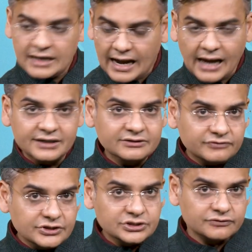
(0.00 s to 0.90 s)
added a
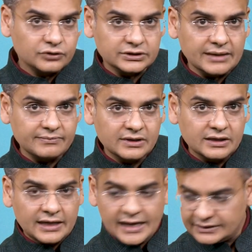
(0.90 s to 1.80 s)
feature for them,
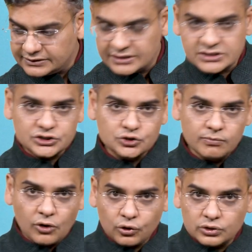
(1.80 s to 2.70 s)
and this you
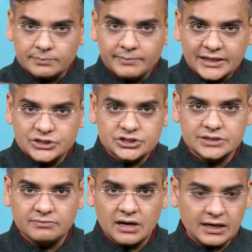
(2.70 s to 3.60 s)
brought to the
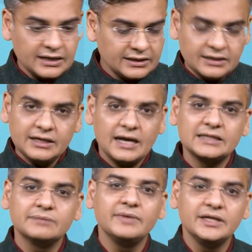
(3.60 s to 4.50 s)
mainstream market,
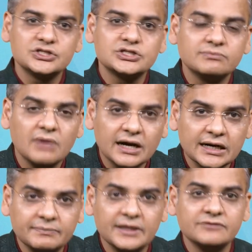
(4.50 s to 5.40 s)
and the mainstream
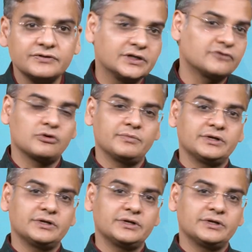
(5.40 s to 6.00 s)
market benefited from